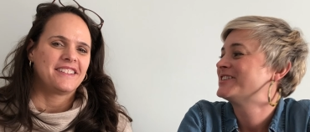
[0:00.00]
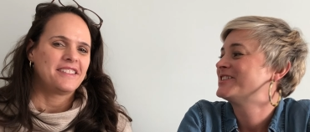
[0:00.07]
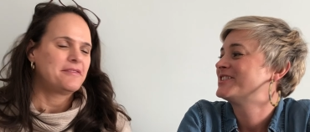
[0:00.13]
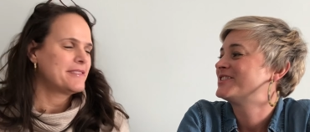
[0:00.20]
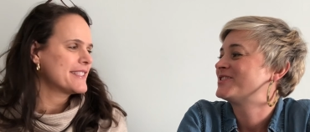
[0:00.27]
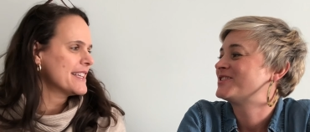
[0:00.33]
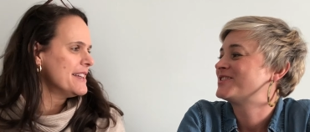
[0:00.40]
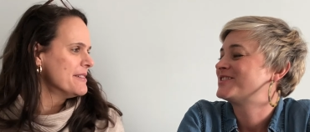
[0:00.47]

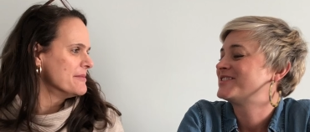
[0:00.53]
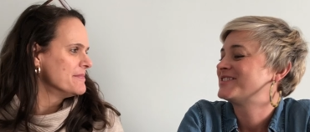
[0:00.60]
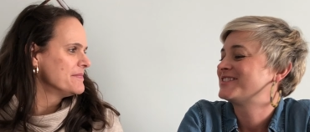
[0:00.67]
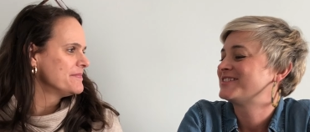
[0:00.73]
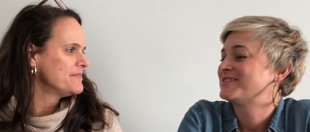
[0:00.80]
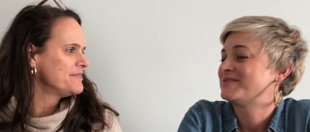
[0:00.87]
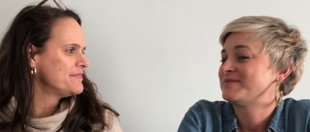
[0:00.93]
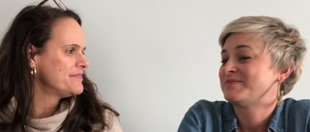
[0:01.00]
Speaker 1: What's up?
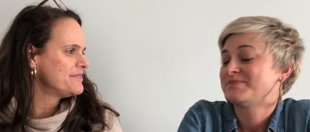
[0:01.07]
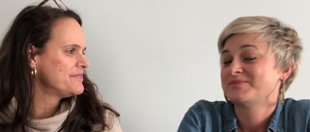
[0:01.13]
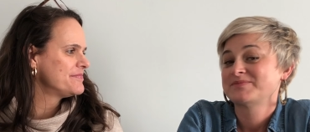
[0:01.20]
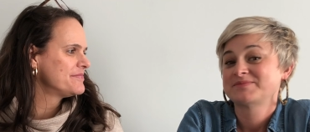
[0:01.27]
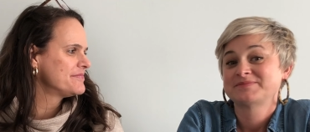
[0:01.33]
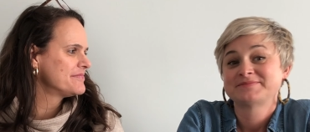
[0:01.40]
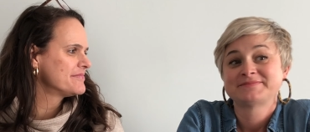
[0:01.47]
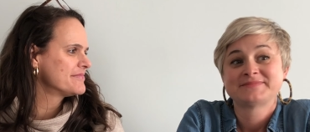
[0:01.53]

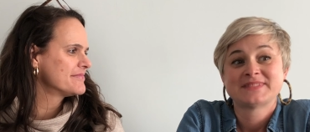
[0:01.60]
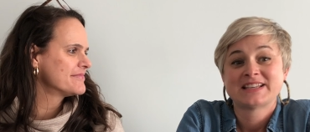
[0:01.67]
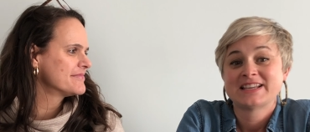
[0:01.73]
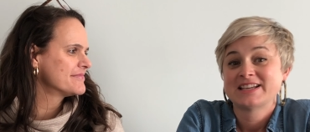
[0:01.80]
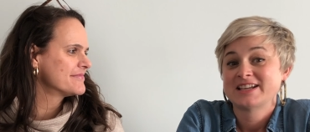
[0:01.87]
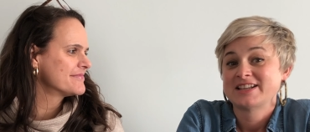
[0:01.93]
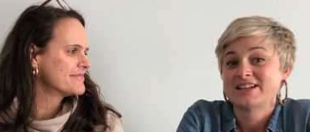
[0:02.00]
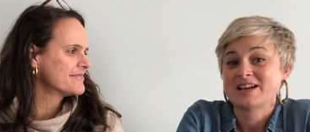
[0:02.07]

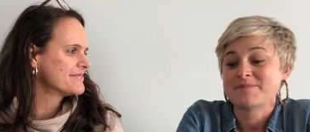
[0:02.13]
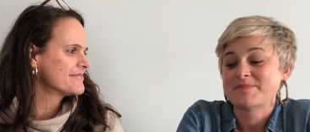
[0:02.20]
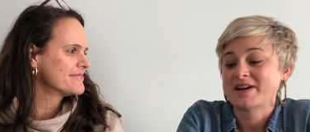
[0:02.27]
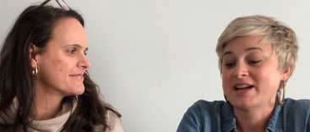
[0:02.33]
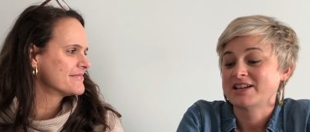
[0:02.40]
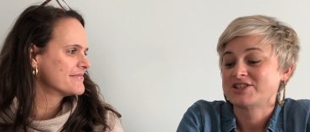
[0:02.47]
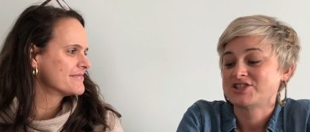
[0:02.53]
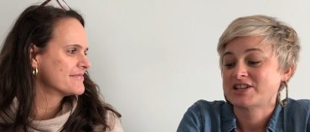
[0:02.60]
Not
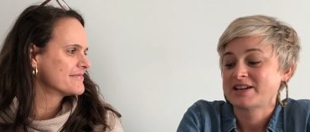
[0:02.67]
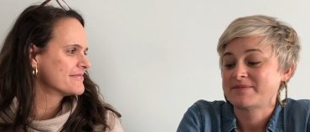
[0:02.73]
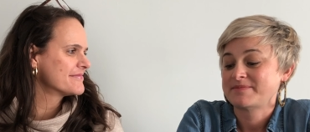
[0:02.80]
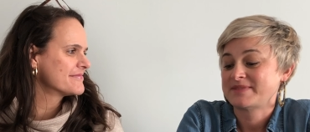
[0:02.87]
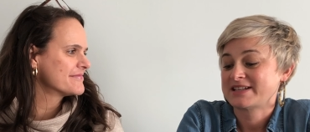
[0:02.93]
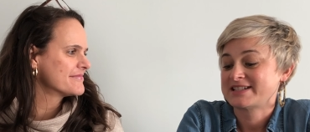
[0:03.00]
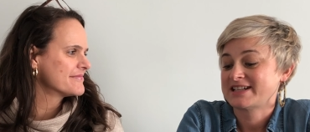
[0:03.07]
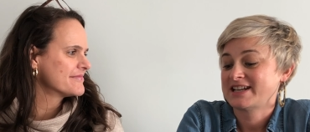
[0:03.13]
much. I'm
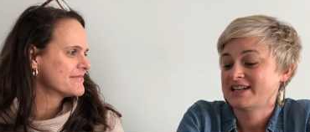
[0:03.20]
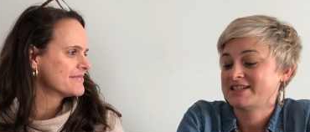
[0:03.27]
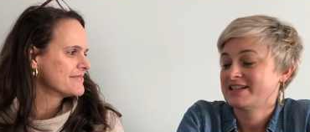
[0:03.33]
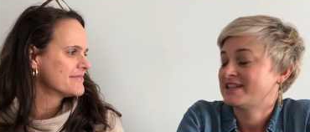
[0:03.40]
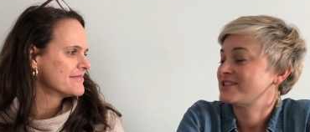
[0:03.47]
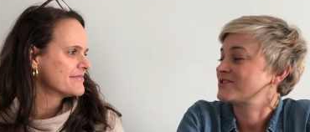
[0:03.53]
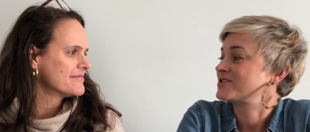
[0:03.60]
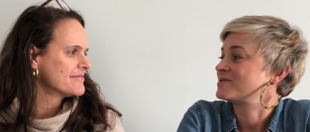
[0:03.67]
excited to
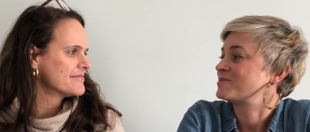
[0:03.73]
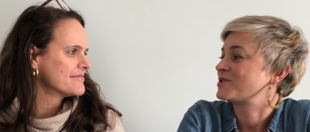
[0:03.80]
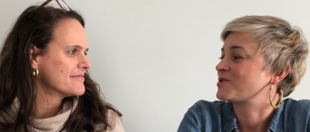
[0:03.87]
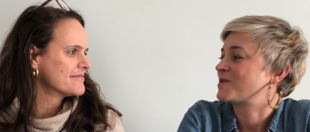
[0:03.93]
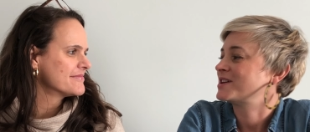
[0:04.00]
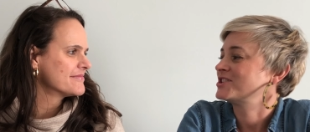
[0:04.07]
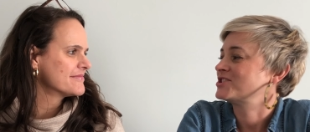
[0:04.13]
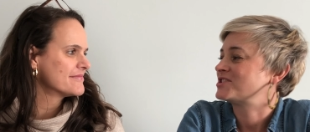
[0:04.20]
answer some more
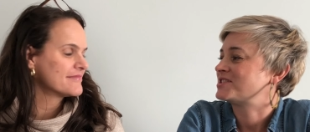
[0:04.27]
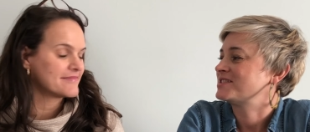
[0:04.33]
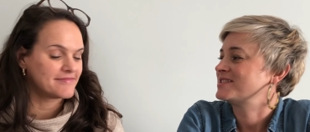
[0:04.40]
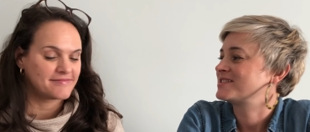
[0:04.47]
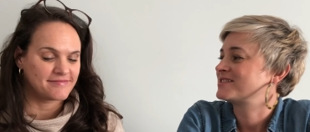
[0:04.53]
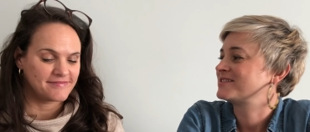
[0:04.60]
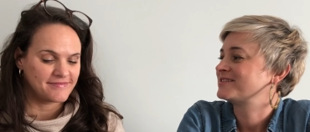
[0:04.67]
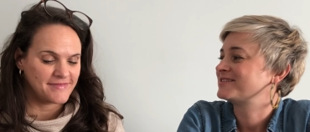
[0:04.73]

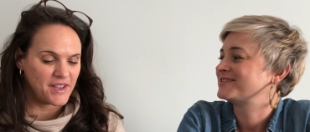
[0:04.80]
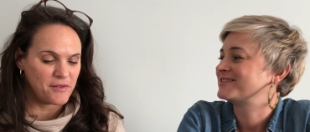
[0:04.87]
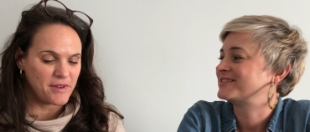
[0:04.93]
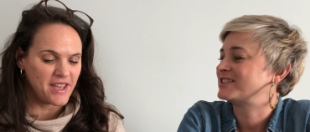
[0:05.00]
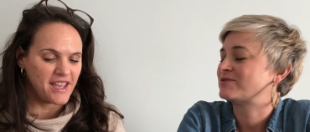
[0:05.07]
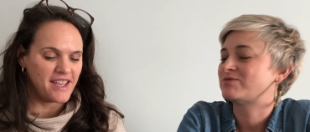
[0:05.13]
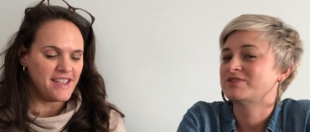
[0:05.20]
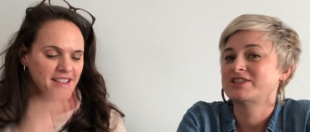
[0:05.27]
questions.
Speaker 2: Okay.
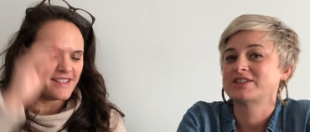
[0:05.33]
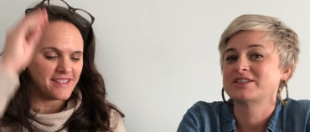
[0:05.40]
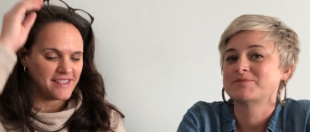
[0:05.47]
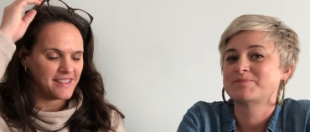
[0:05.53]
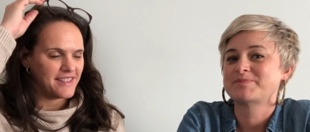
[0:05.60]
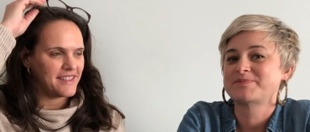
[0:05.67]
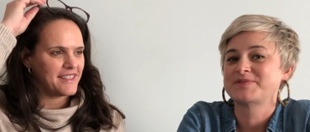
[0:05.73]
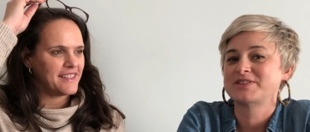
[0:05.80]
They're they're,
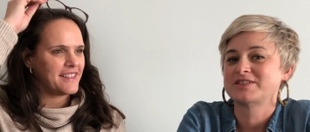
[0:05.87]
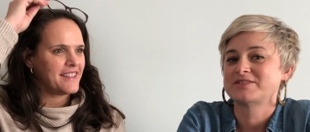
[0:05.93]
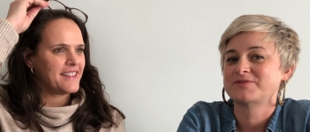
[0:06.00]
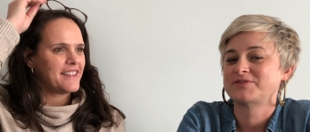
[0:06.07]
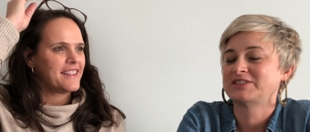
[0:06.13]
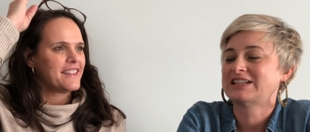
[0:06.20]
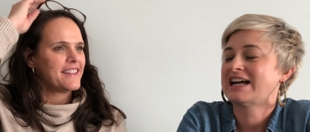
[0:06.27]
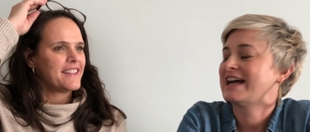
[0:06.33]
they're
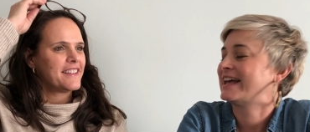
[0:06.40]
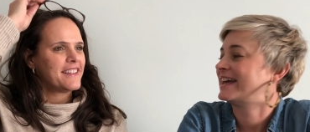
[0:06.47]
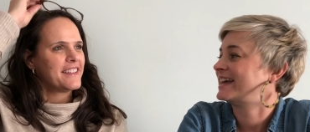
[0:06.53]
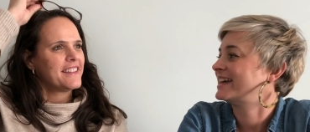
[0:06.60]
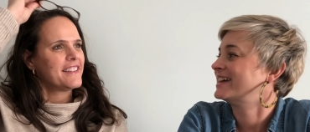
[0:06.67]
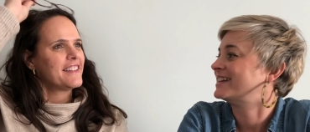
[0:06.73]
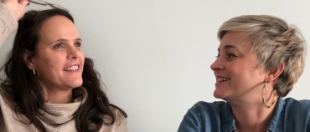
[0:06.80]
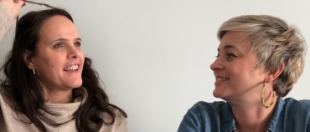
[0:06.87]
flying
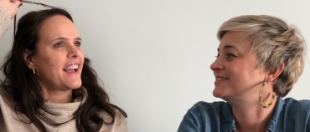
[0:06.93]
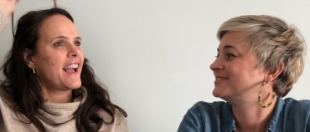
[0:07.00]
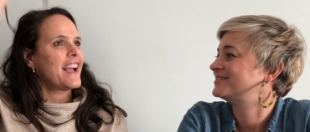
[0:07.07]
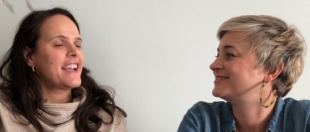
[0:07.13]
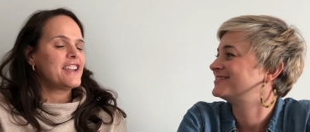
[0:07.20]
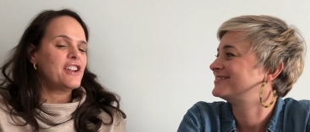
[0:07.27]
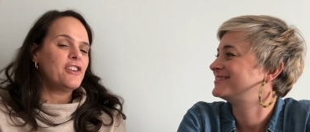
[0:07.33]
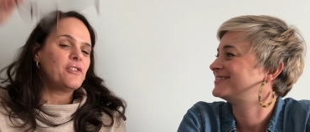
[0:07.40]
in.
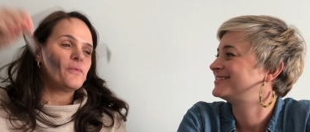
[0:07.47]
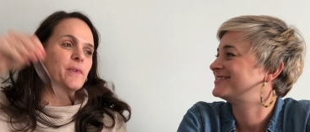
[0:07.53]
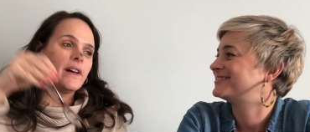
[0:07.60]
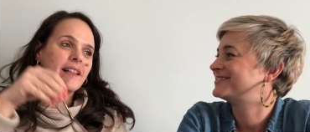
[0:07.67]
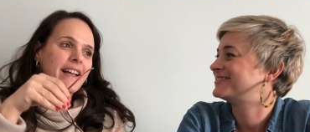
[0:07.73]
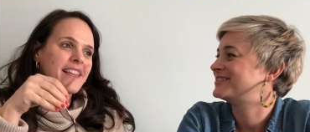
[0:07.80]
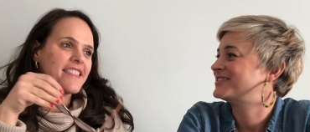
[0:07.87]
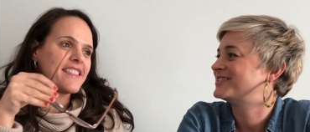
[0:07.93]
I know. Well,
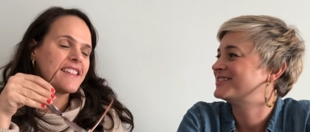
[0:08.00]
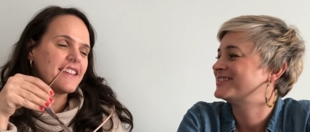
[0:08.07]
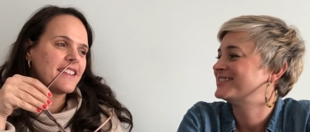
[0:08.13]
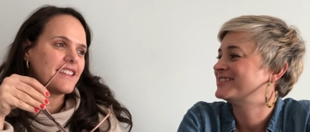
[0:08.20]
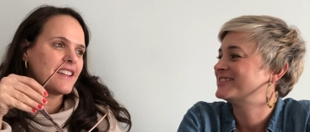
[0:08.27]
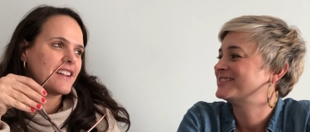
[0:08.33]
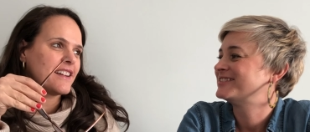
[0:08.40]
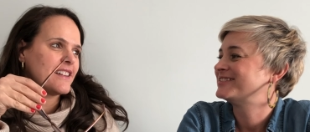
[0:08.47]
I
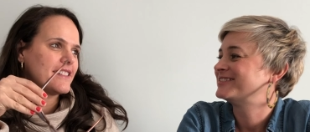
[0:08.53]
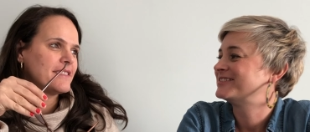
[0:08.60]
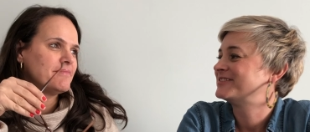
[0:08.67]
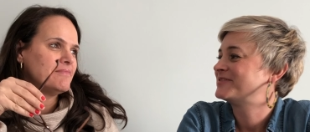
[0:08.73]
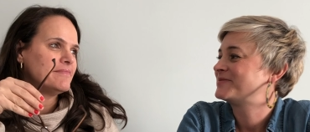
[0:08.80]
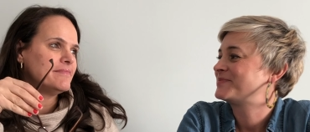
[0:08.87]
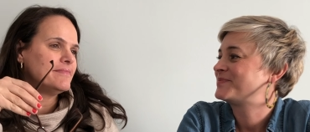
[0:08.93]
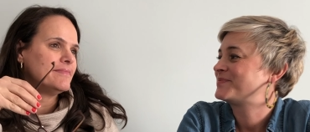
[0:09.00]
think
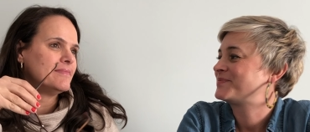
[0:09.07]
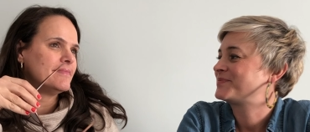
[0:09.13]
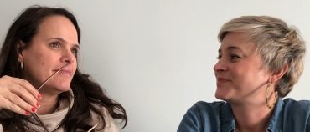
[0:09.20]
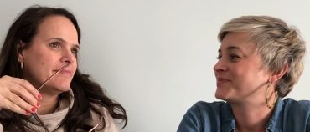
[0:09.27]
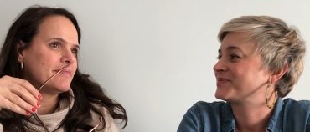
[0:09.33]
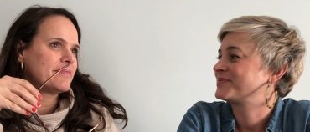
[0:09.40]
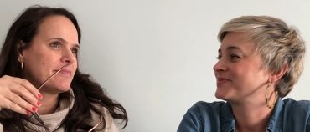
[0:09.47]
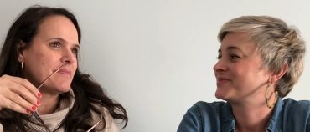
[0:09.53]
um,
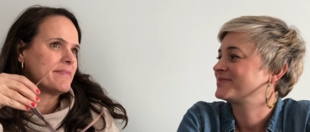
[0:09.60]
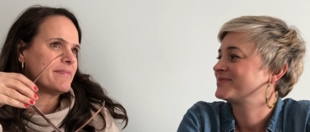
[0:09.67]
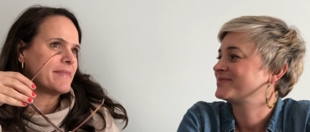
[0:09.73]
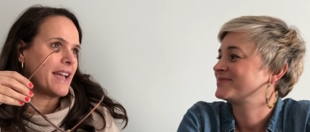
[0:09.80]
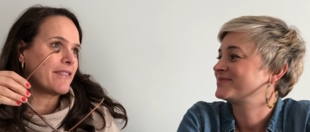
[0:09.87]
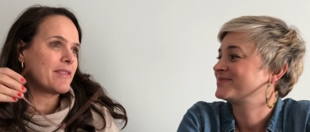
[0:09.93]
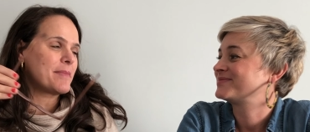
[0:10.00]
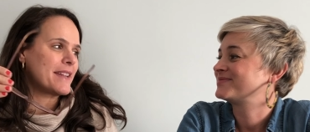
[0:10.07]

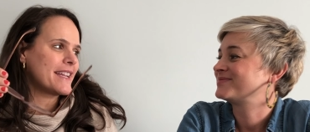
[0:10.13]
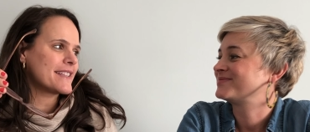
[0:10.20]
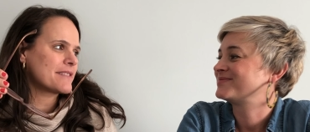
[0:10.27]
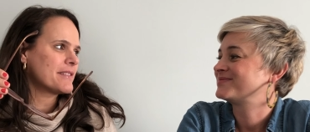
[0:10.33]
everybody has